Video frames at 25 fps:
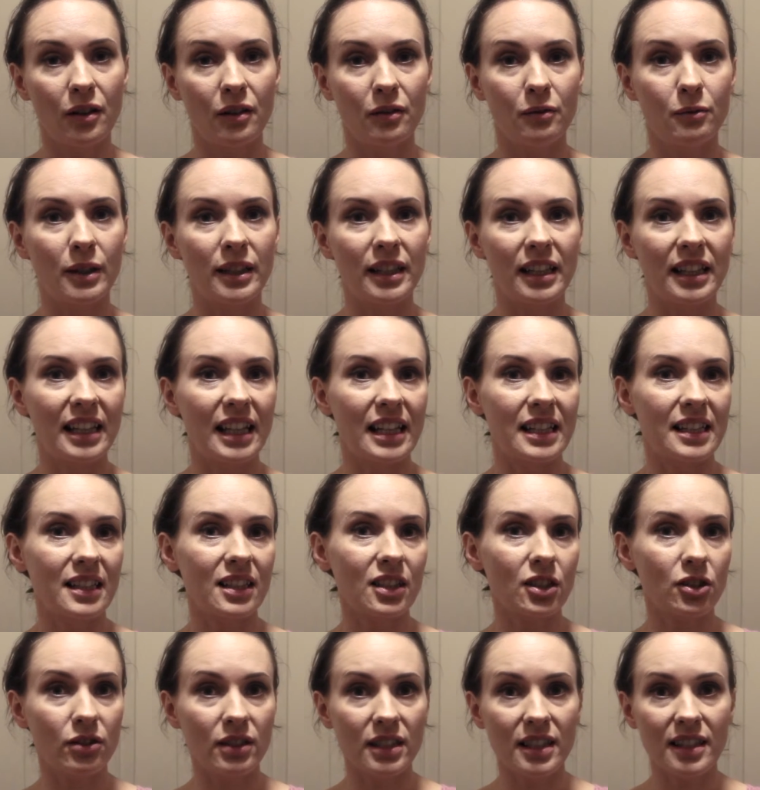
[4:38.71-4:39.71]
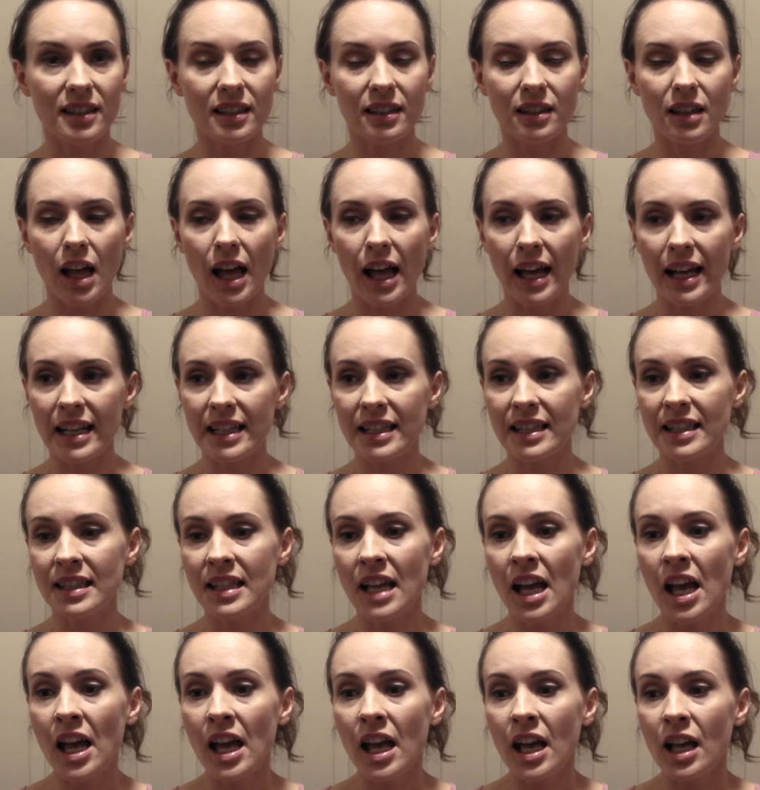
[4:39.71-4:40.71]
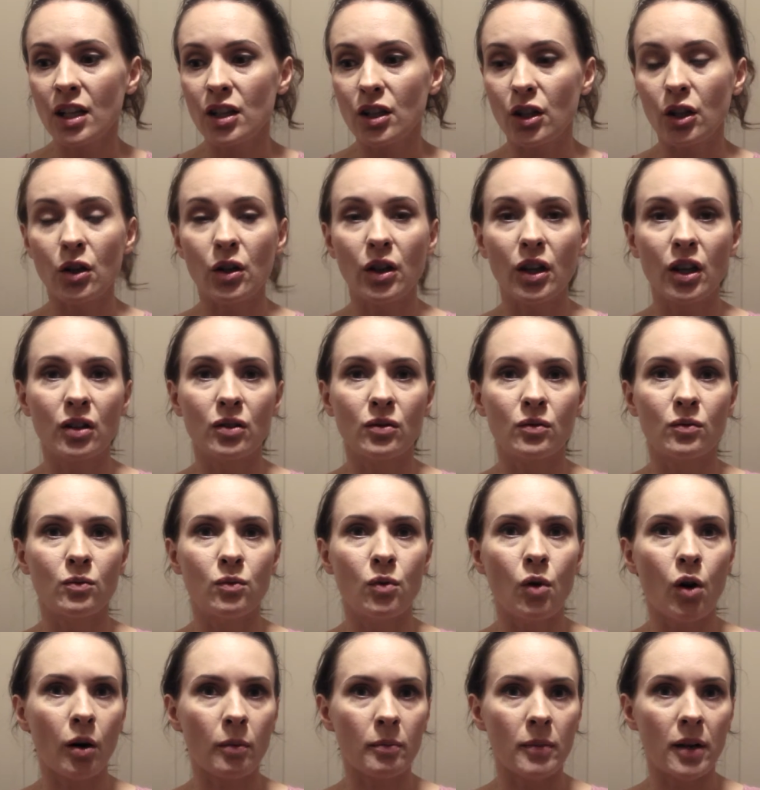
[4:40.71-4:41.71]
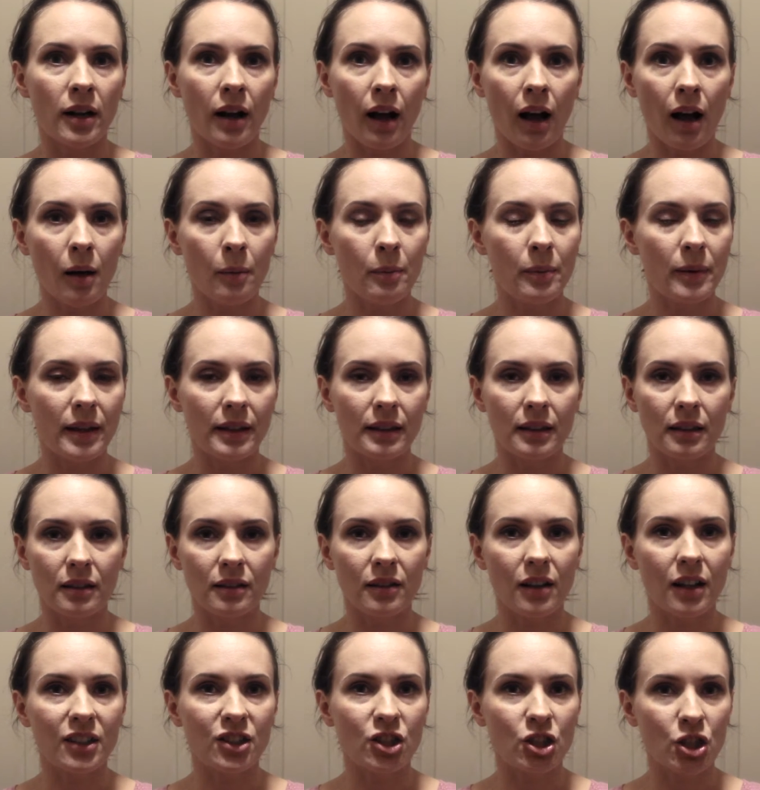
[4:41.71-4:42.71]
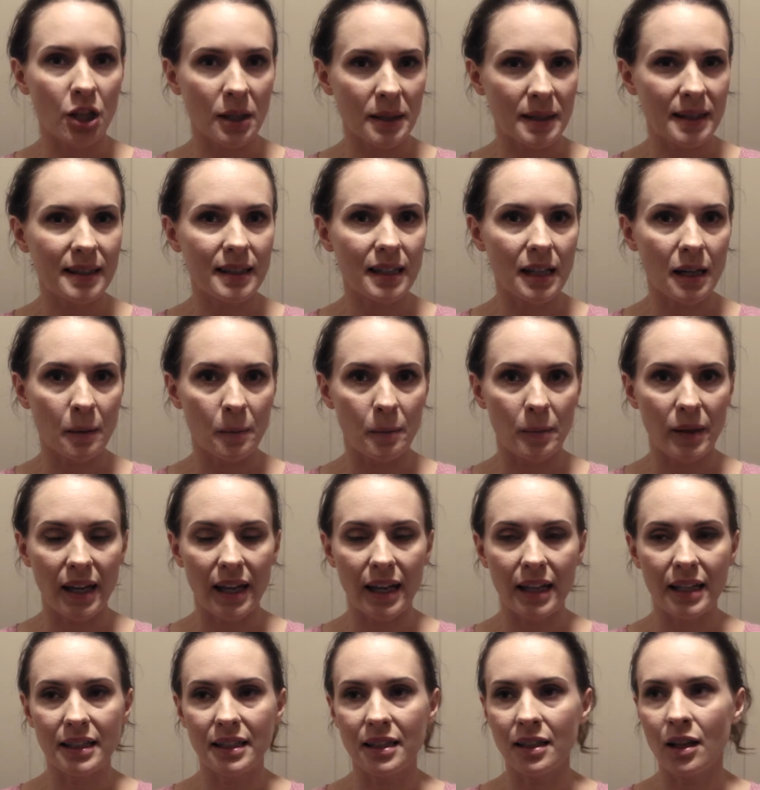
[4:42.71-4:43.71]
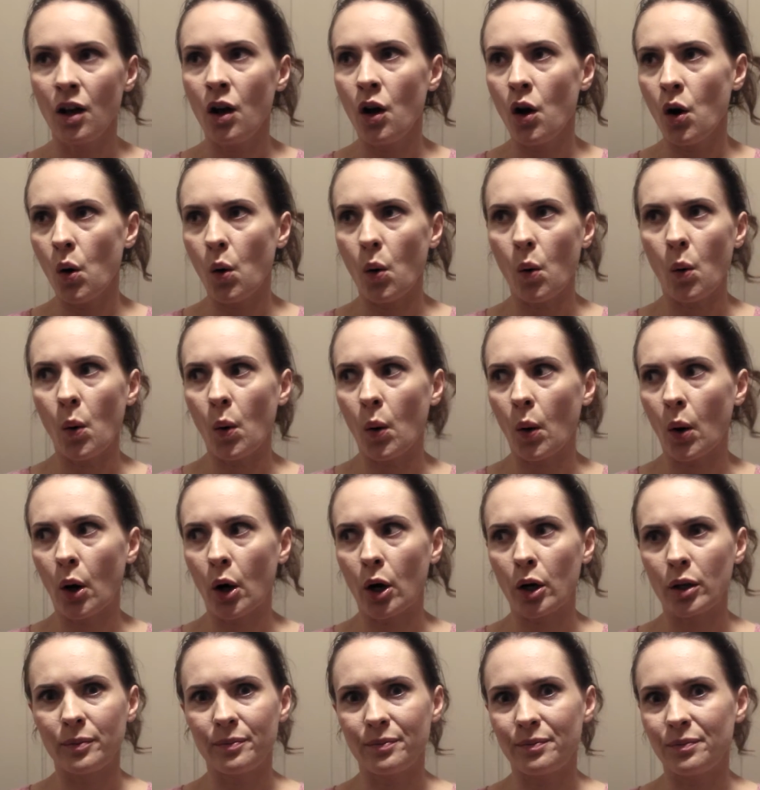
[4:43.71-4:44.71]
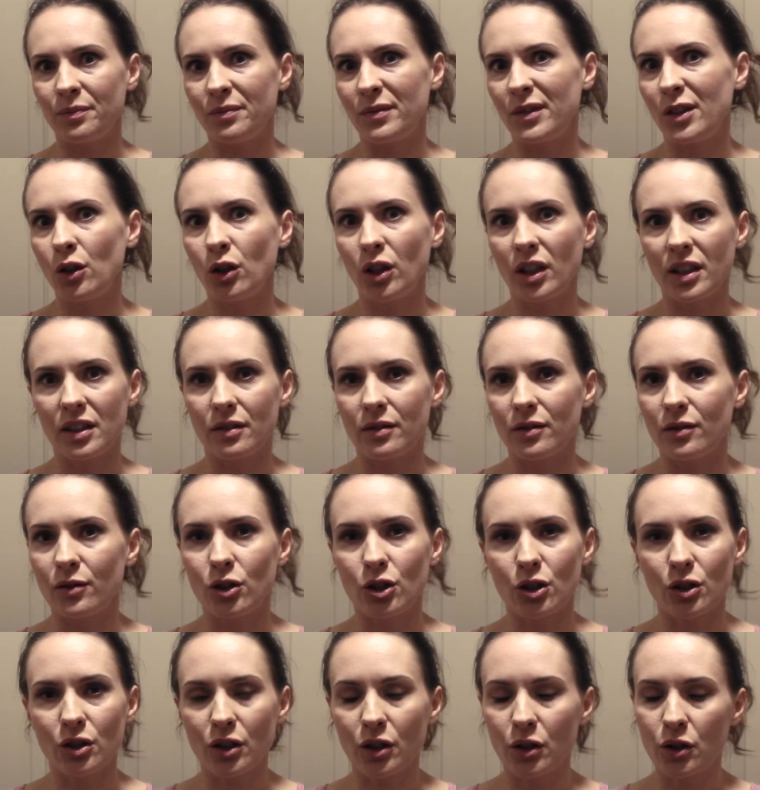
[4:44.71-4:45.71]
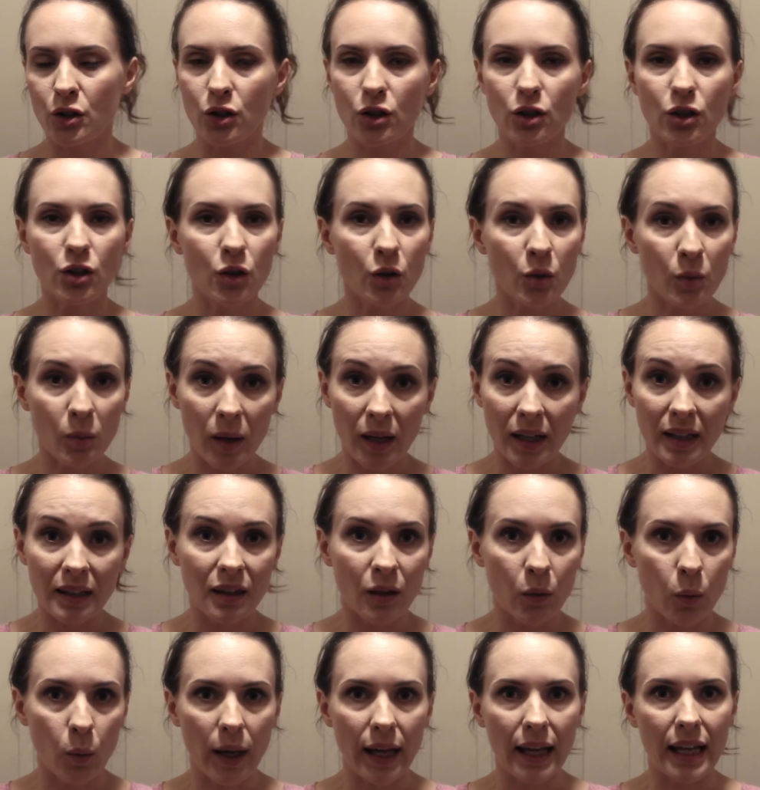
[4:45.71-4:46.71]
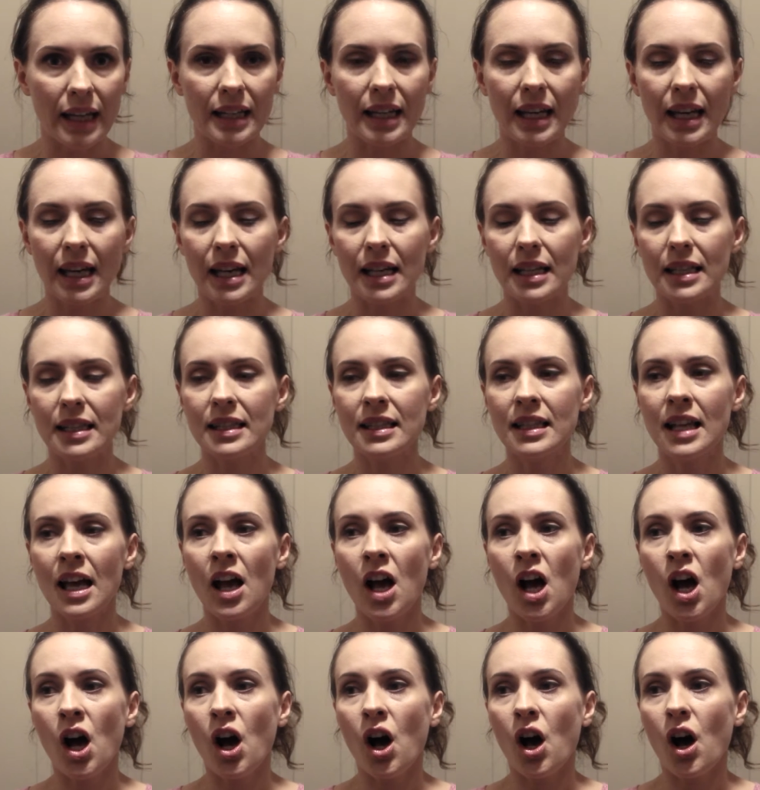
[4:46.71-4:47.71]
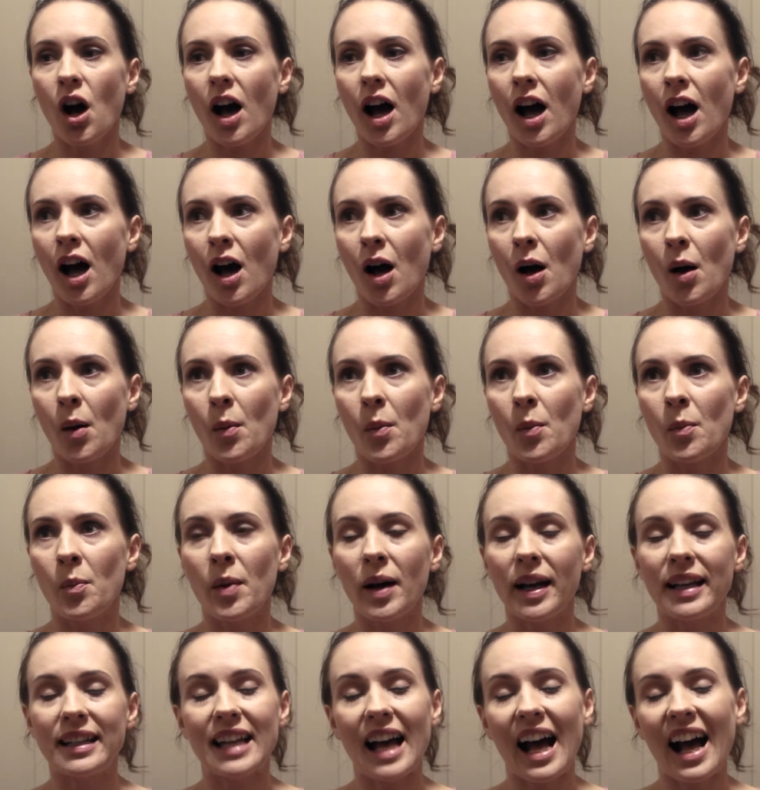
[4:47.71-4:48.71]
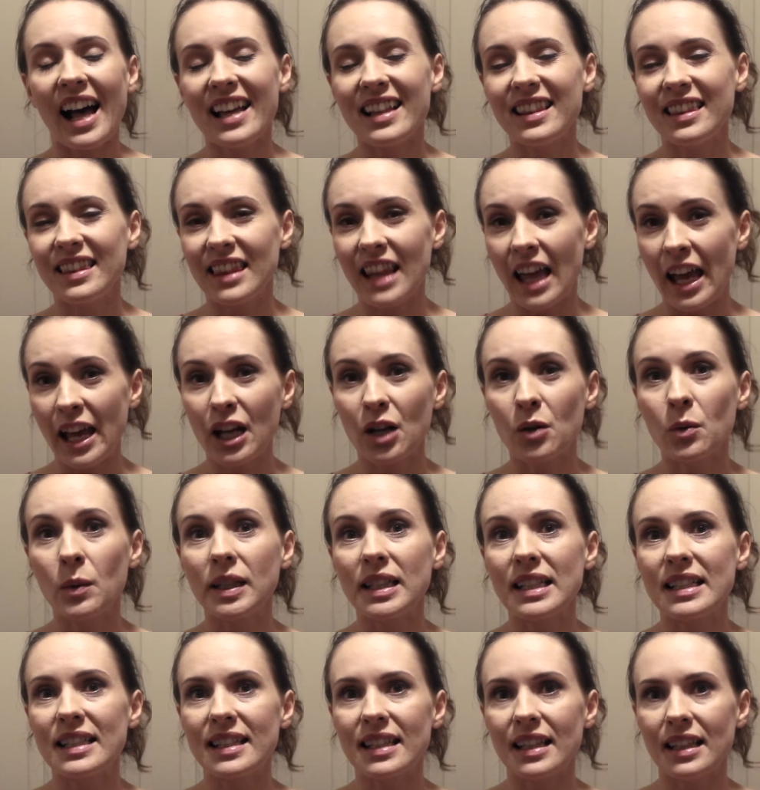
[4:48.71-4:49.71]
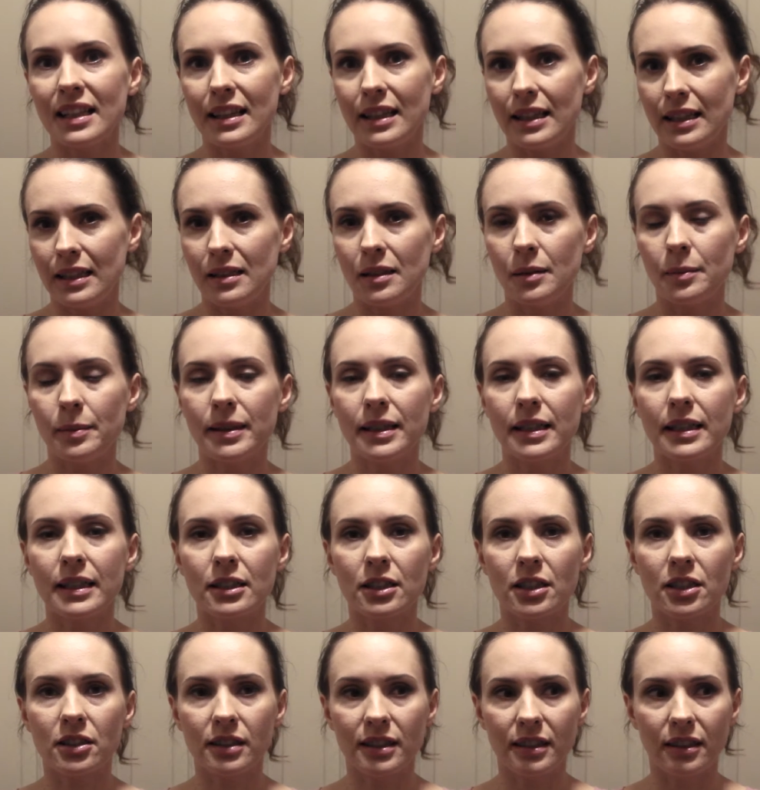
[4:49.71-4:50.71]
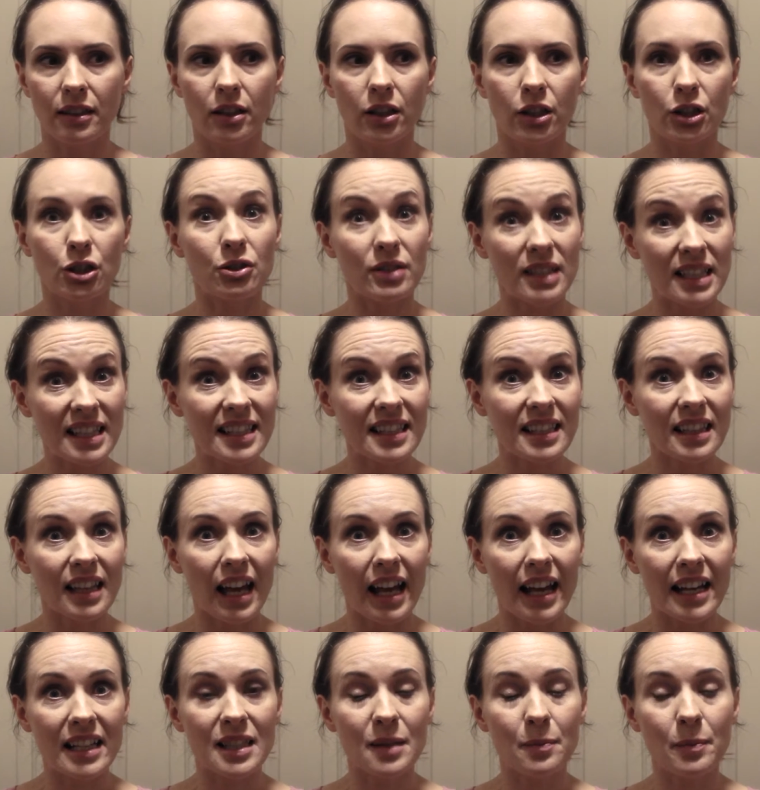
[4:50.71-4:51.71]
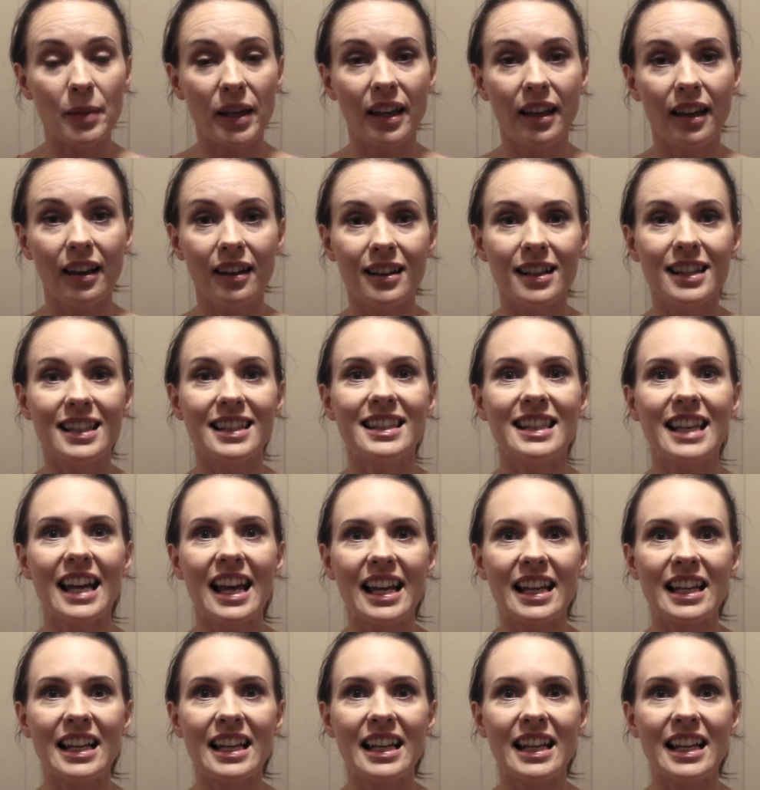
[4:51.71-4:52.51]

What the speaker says: when it gets crystallized. You can warm it up and adjust a bit, or you can just consume it the way it is. But I like when it's a little bit crystallized, because